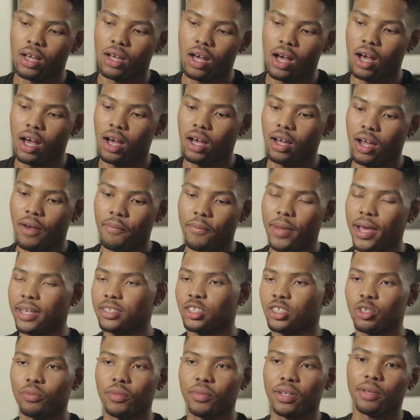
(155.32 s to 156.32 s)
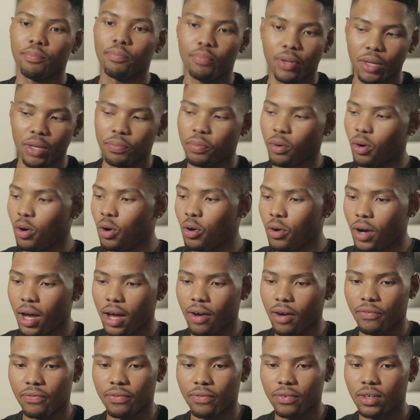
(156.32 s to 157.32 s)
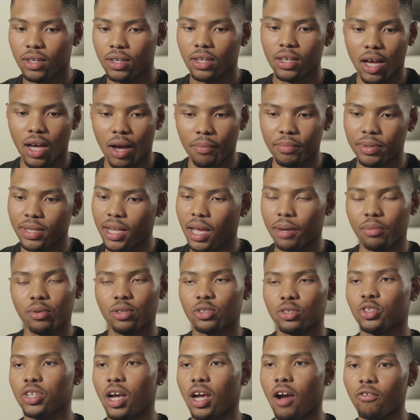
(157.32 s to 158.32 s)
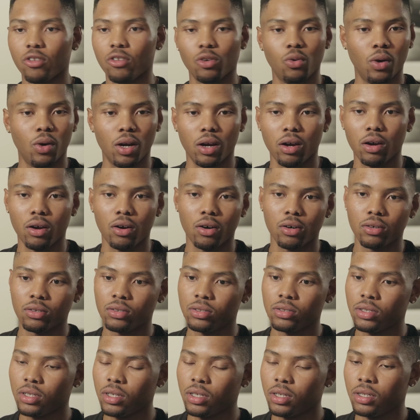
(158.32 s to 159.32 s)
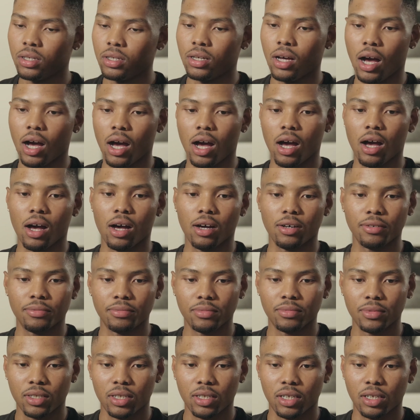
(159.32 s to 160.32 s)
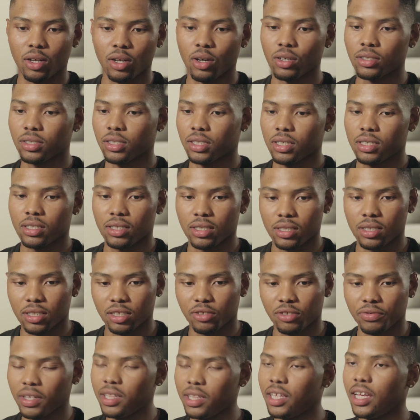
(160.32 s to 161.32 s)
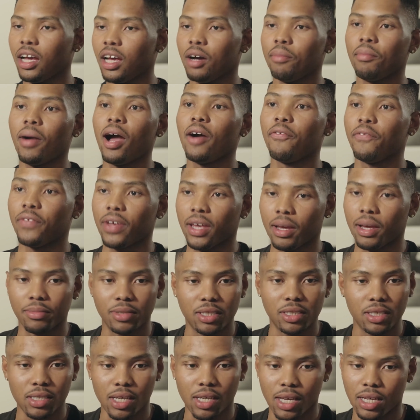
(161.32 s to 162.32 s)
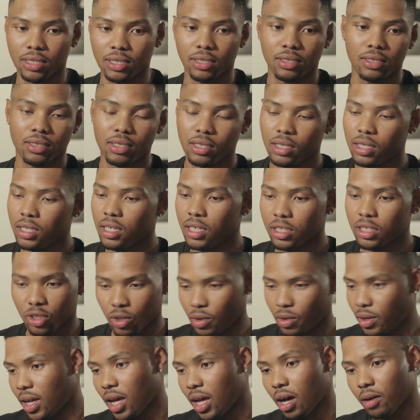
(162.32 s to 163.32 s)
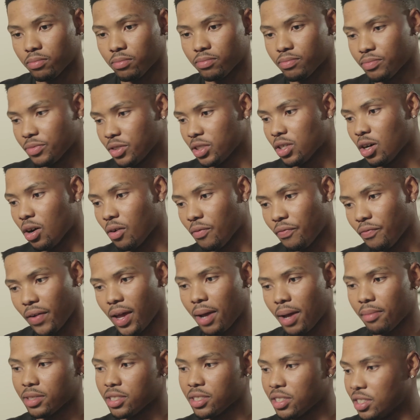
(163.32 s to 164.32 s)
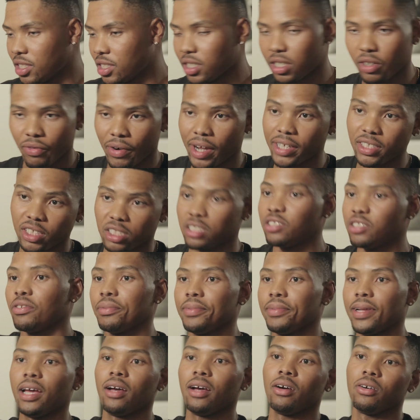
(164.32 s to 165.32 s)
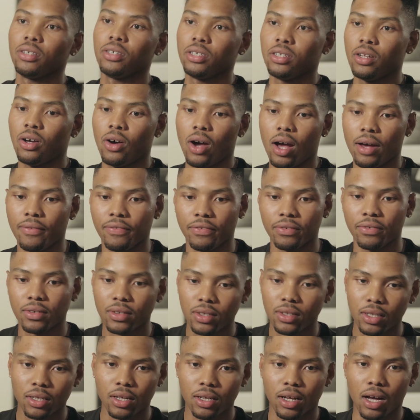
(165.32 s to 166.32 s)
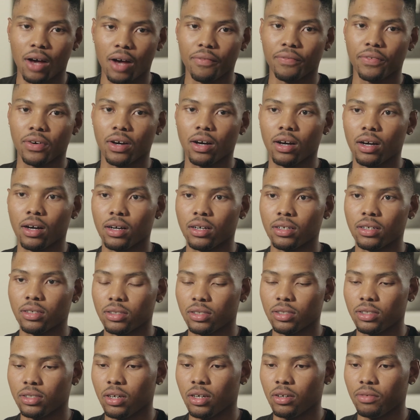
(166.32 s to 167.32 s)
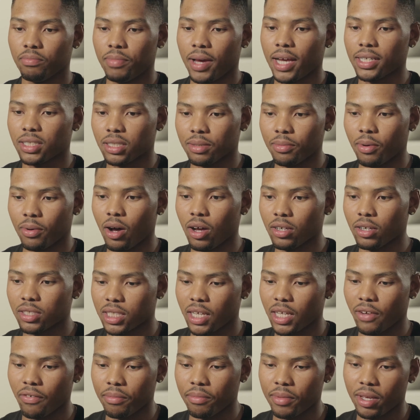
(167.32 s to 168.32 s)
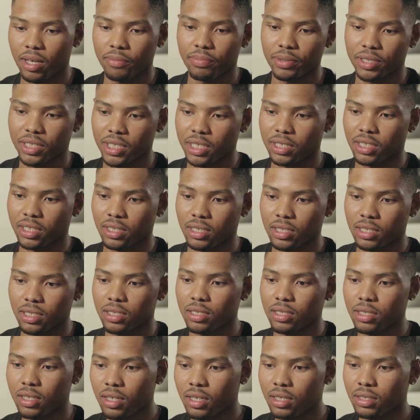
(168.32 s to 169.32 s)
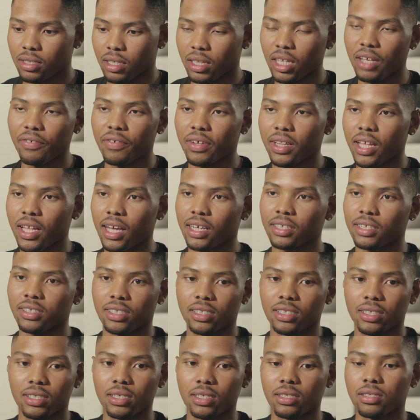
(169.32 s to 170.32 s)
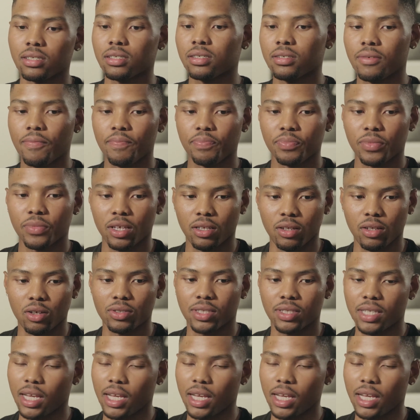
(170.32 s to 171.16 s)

I met so many people. I've been able to travel the world. You know, it's really helped my family, and it's going to help, you know, families generations from now. You know, basketball has given me a position to leave a legacy and, you know,